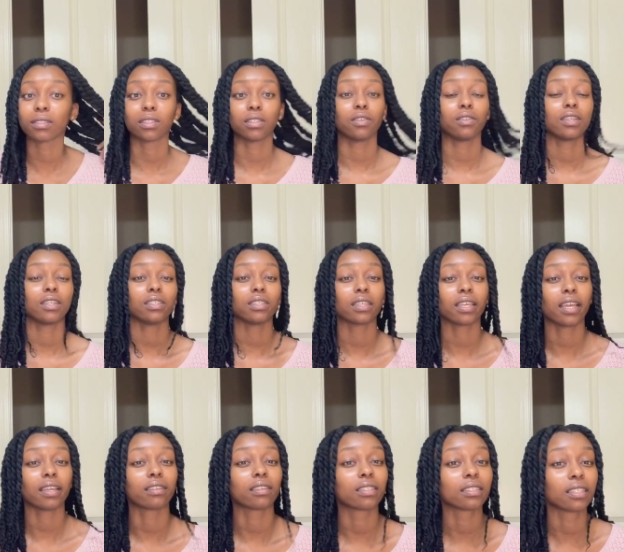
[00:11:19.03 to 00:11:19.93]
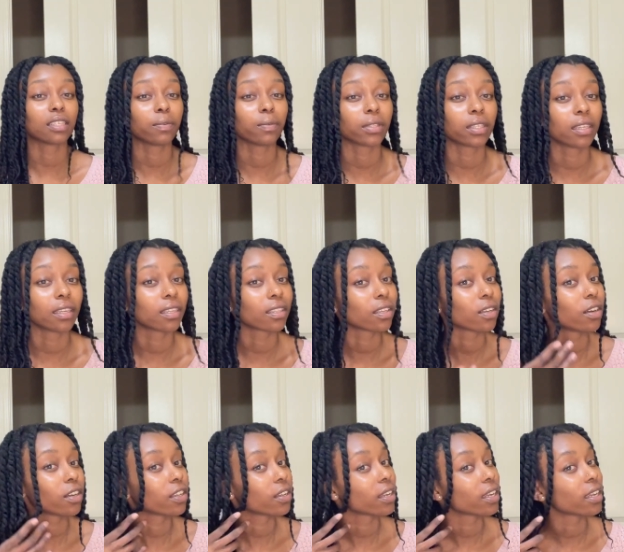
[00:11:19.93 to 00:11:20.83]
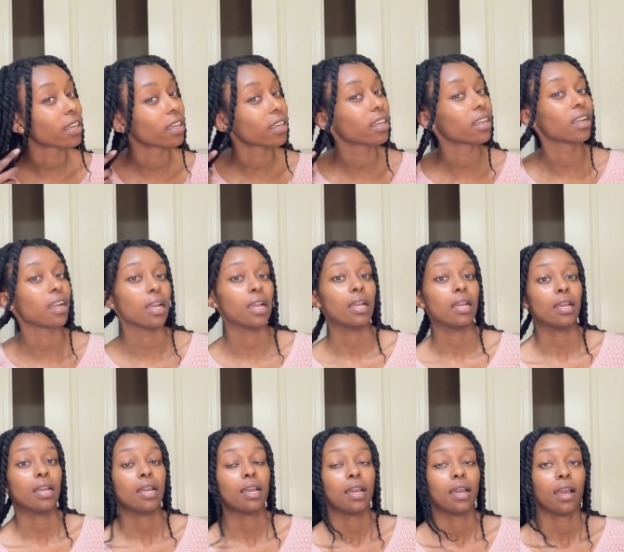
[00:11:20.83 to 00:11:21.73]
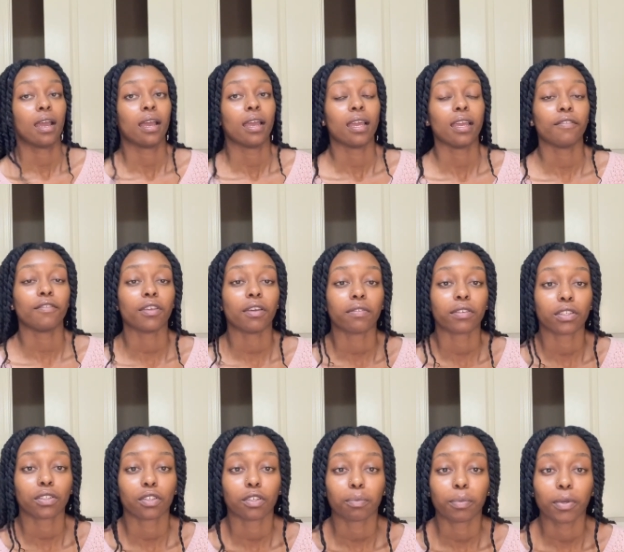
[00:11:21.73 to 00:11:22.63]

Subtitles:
You don't necessarily have to sleep with anything on your hair if you have a silk